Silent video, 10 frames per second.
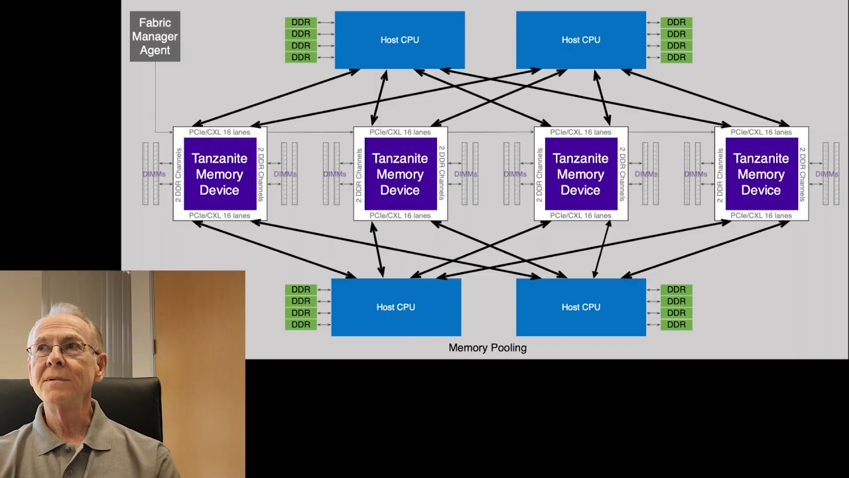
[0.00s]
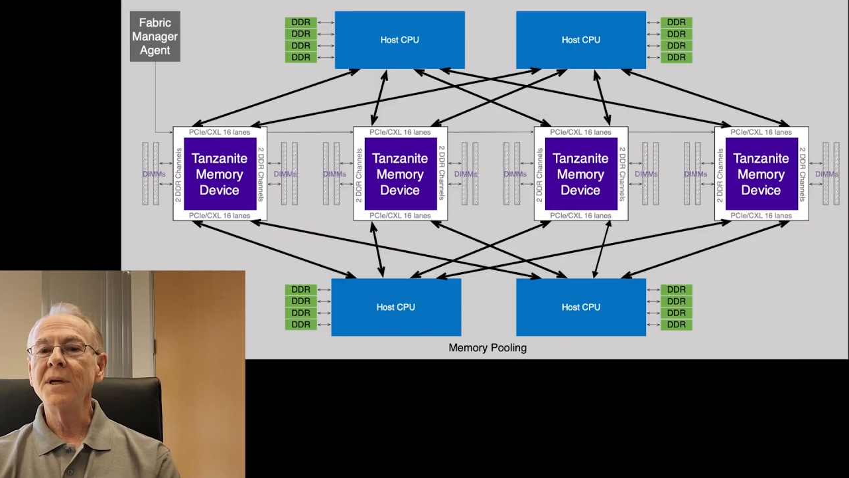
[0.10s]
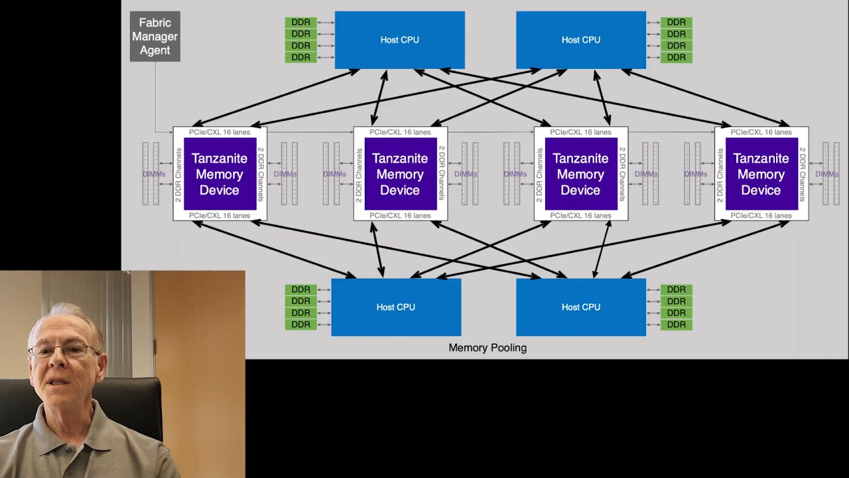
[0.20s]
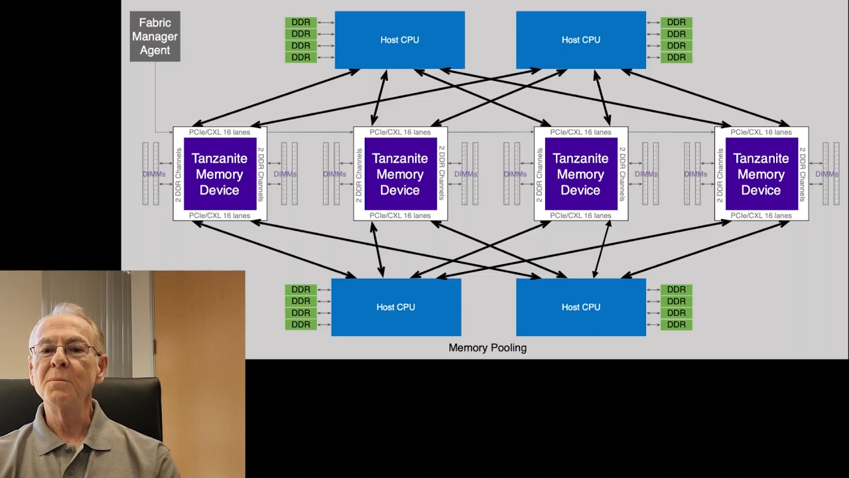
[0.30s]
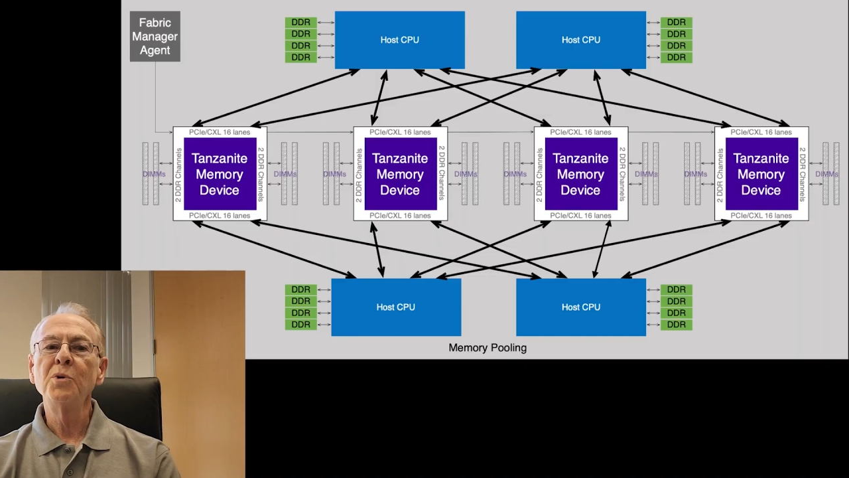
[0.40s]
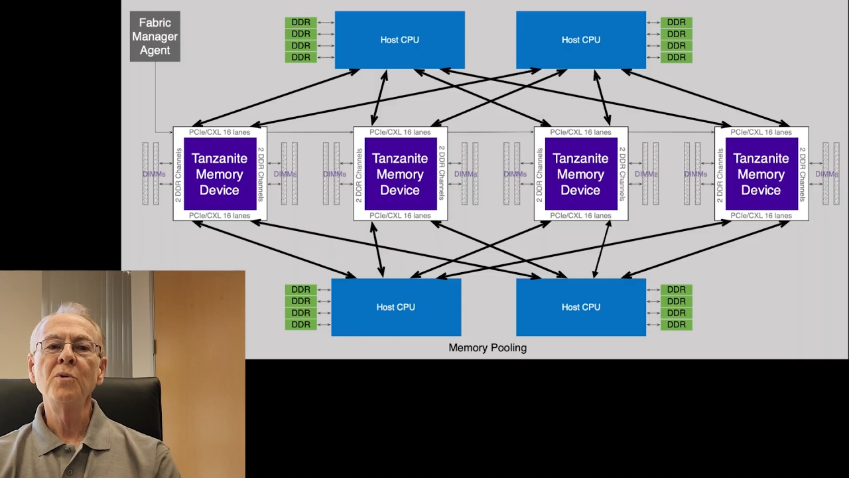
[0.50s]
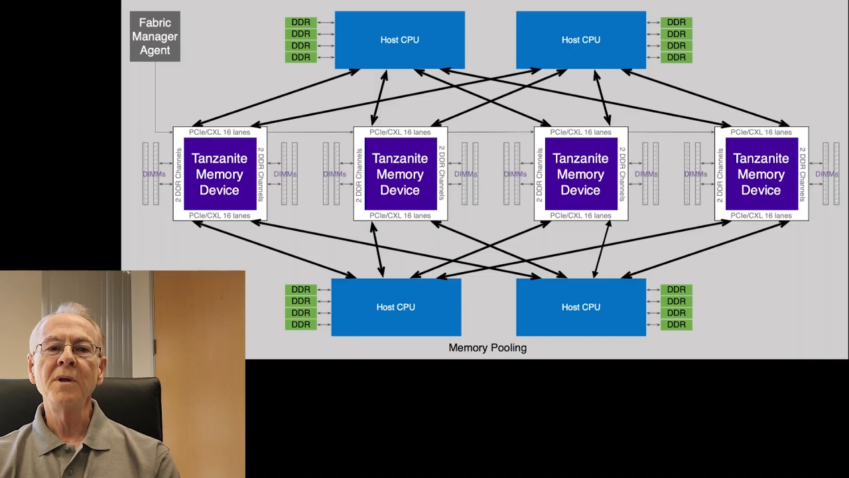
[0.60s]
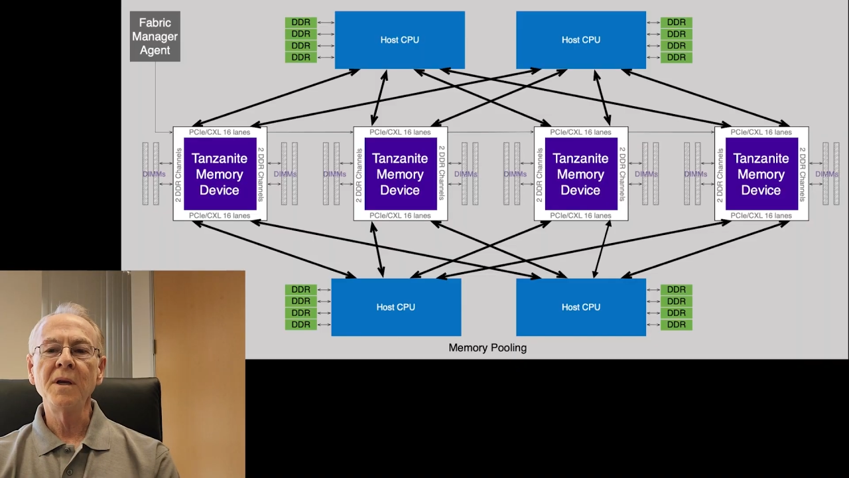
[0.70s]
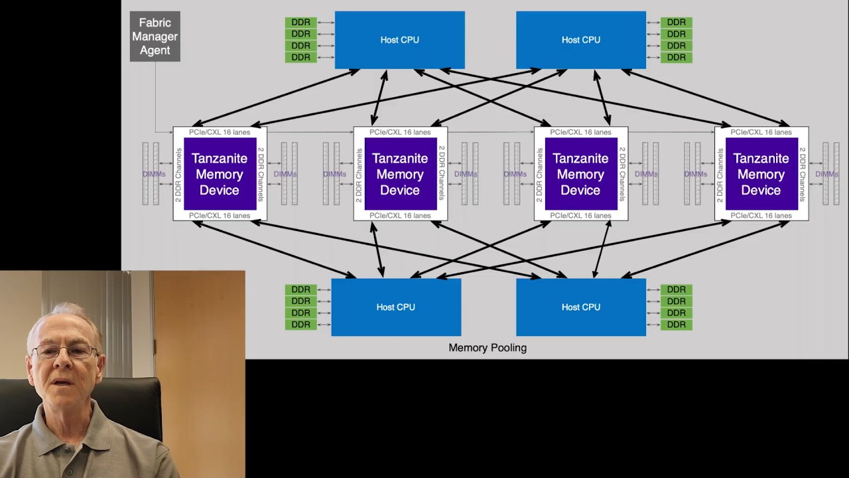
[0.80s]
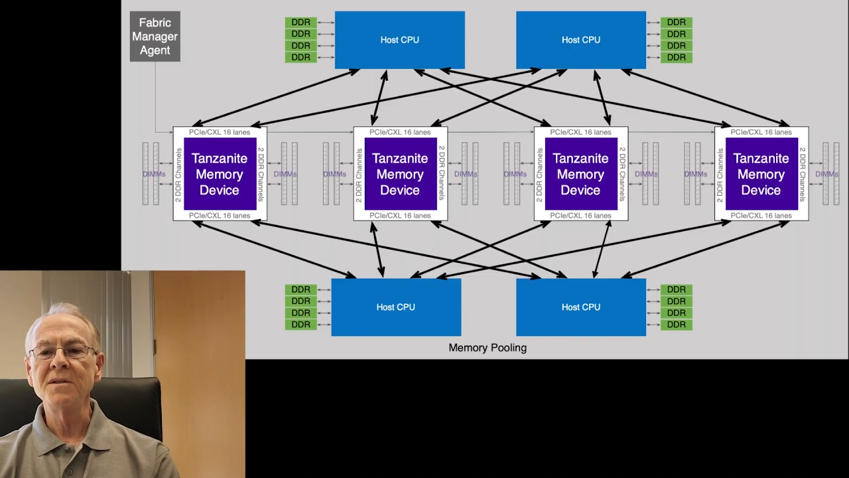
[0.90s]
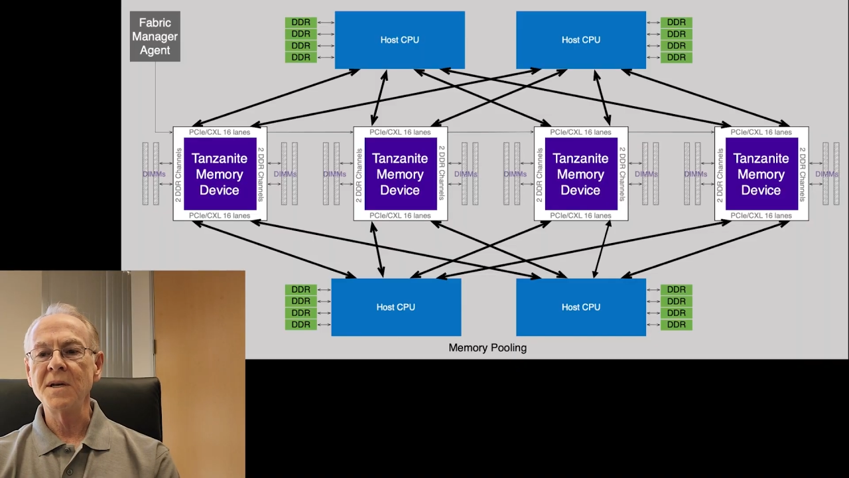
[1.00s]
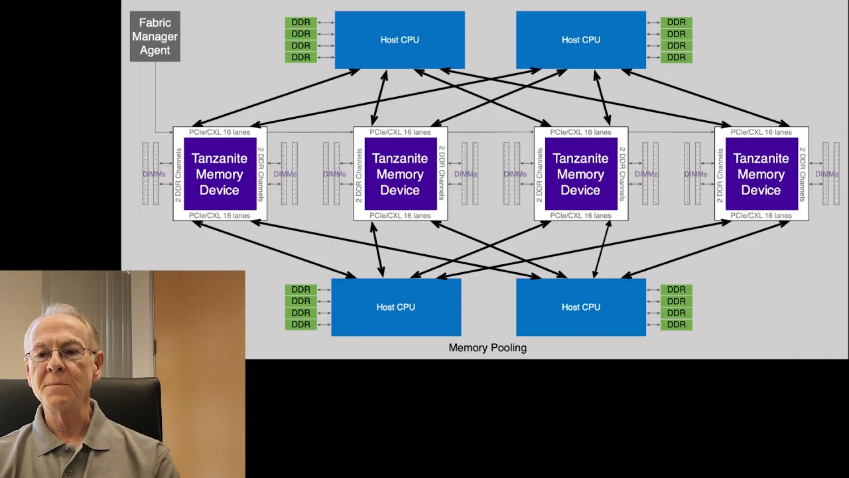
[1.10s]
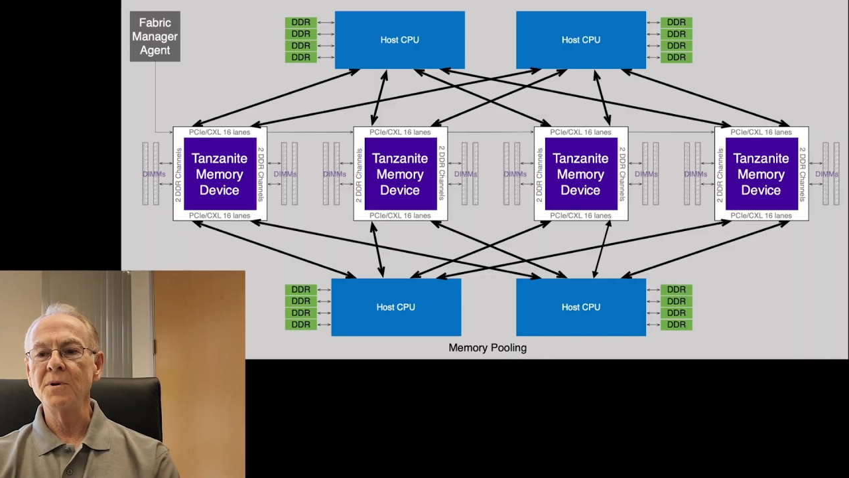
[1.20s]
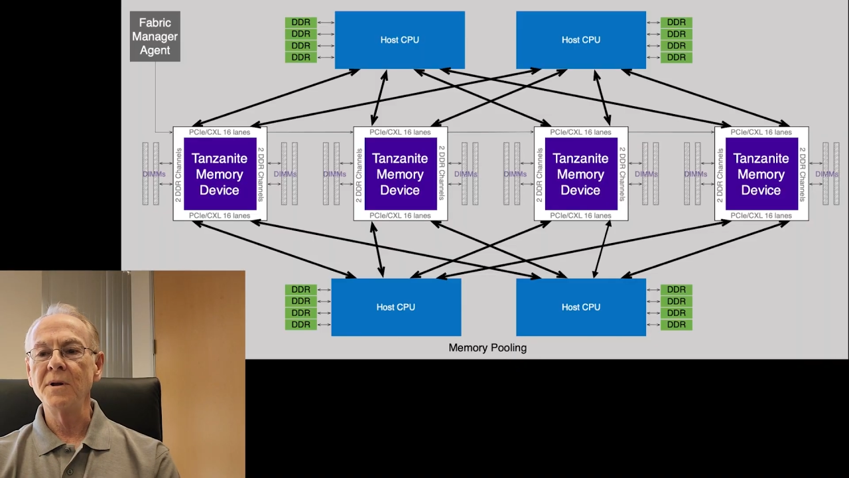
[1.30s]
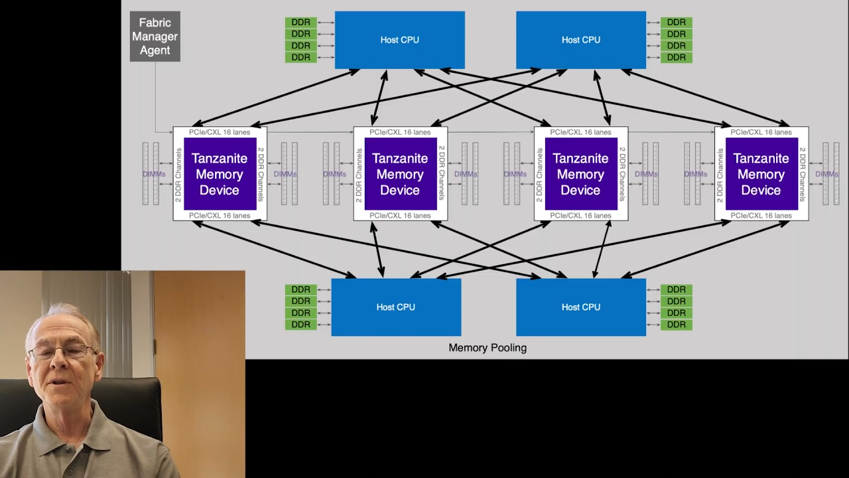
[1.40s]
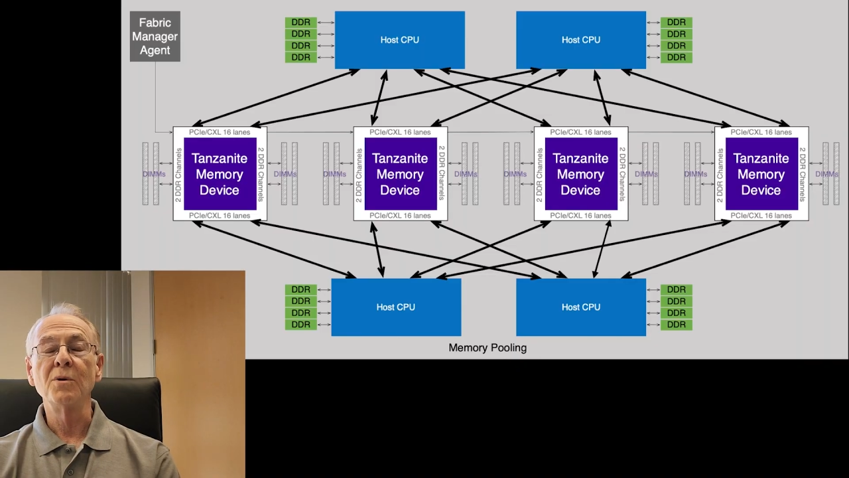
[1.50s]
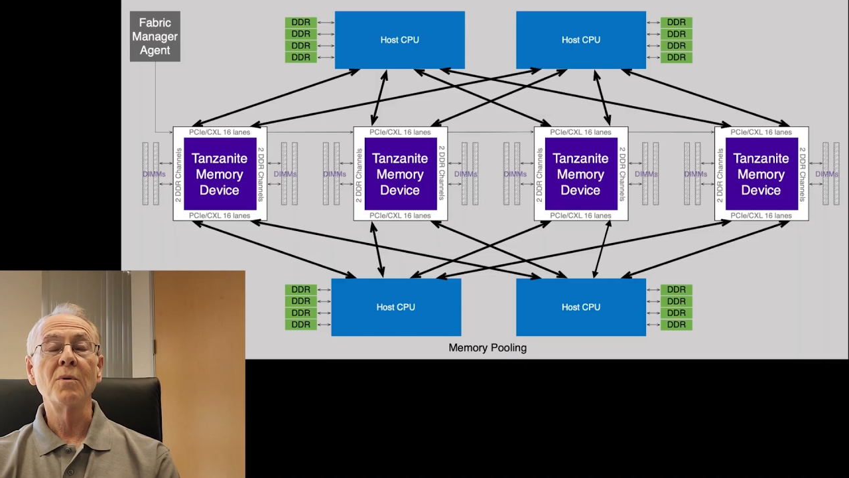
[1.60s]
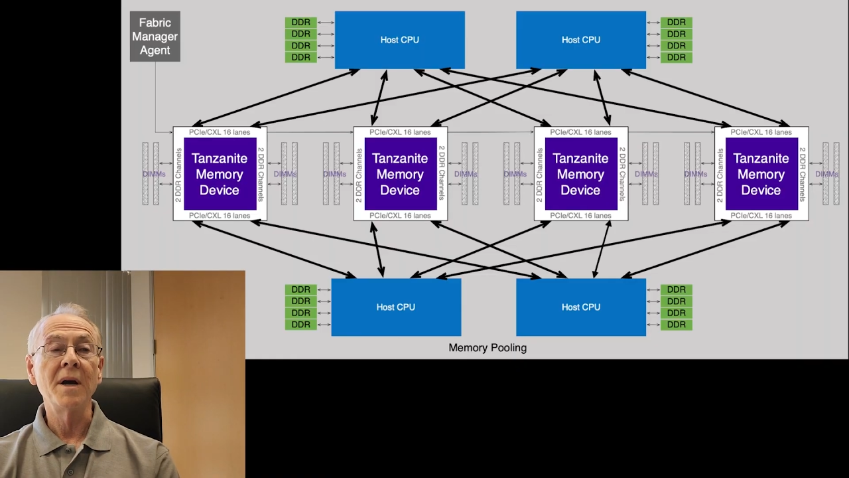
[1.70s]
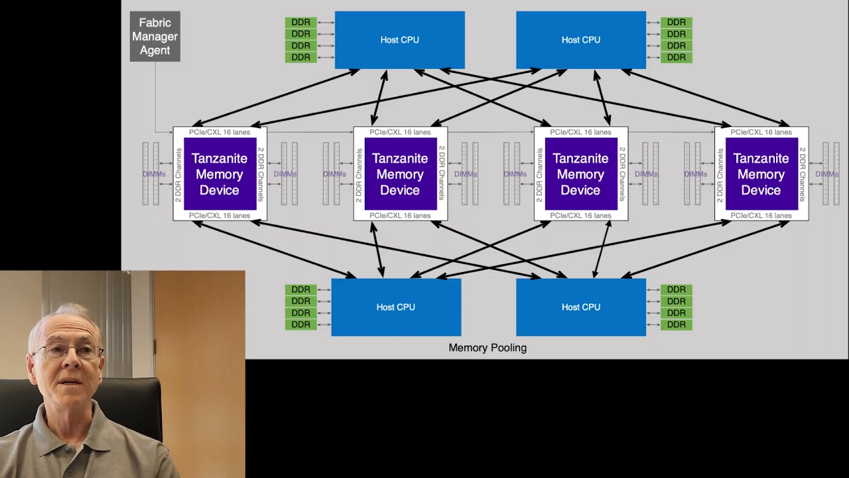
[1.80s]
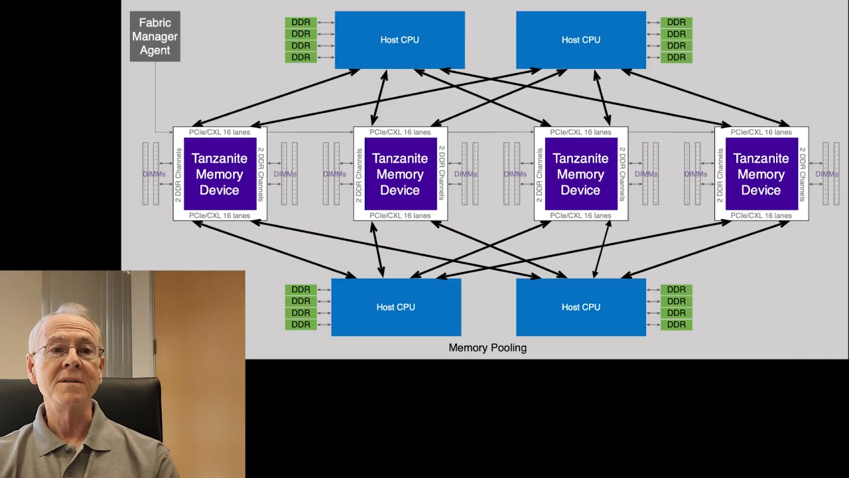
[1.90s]
In the pooling example on the
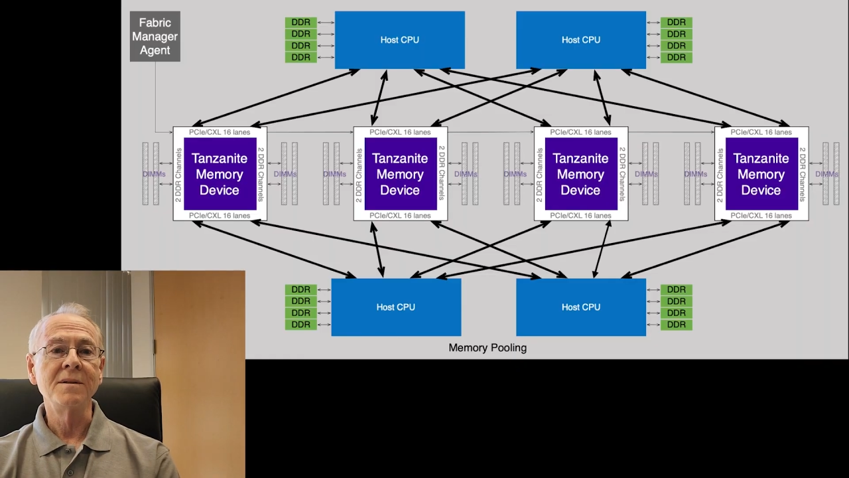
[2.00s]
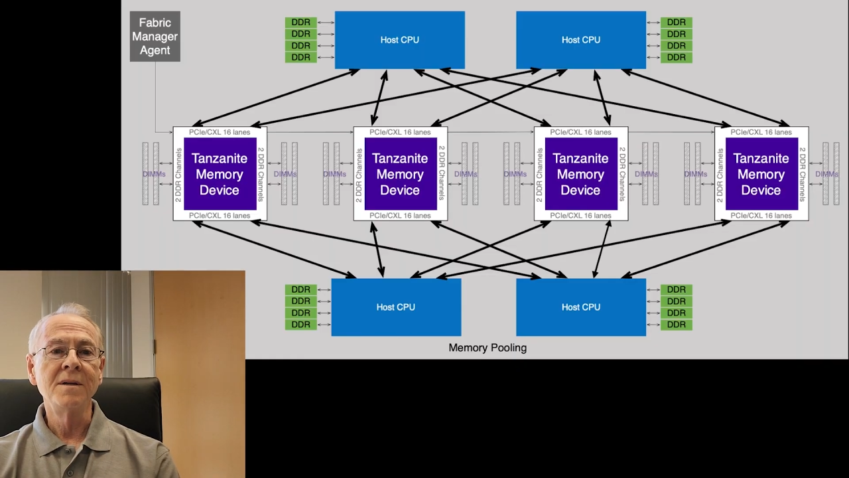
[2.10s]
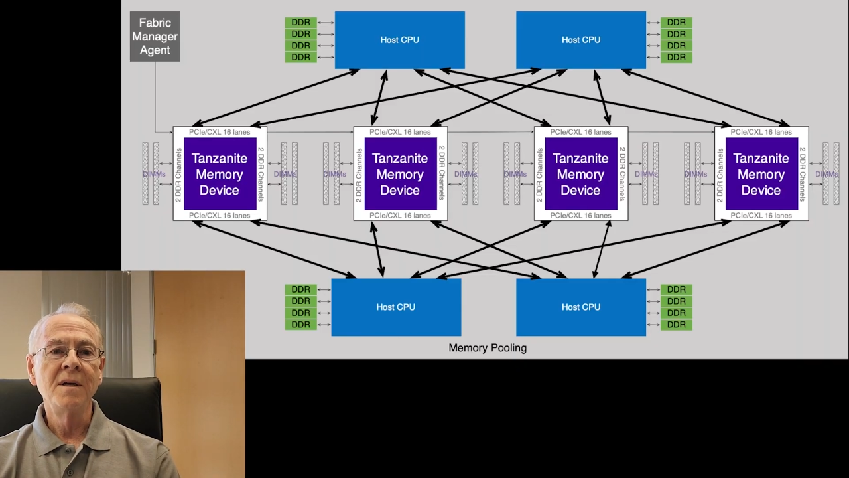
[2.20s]
right,